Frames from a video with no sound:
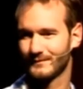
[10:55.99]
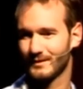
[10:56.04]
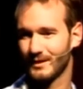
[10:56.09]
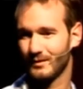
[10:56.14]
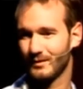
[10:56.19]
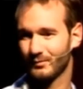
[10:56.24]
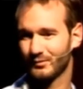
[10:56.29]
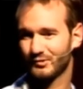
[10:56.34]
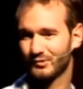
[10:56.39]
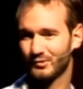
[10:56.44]
I
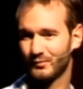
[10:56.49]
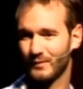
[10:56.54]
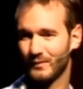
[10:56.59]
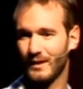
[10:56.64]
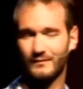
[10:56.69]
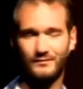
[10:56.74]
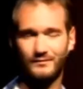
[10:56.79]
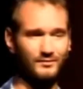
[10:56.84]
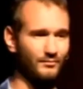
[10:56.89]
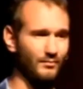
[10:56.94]
was
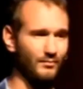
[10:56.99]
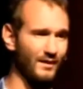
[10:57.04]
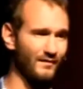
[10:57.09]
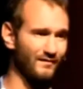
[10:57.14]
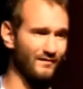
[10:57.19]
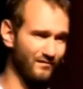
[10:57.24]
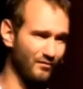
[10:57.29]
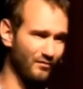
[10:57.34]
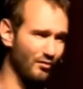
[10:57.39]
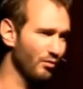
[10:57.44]
surrounded by
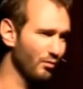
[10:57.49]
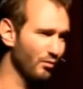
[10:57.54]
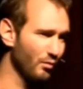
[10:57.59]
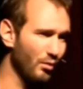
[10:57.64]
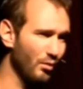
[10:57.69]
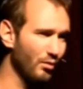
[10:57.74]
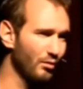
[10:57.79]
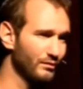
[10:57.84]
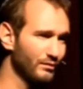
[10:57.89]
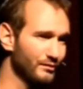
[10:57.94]
4
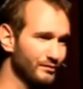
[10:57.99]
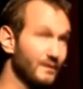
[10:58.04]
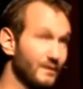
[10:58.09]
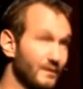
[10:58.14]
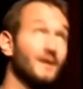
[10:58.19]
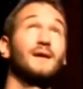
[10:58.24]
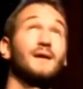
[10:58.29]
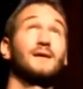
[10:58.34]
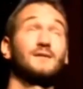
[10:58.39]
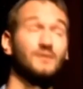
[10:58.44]
walls
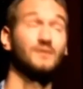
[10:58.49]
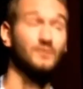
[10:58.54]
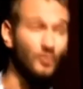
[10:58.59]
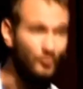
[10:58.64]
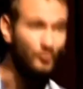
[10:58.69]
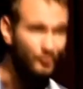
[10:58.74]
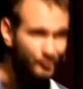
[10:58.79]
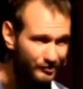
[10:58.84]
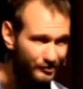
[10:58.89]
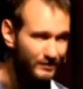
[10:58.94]
and a
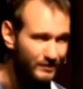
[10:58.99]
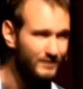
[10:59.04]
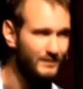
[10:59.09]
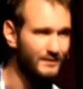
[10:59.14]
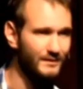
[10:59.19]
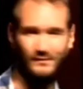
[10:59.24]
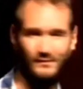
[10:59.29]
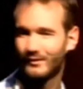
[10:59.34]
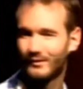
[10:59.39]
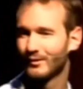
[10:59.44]
low
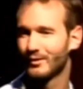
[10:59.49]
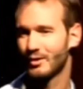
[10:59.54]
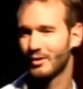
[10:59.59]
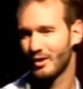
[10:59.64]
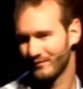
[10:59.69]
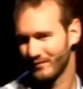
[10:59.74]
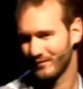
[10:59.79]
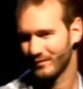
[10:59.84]
ceiling of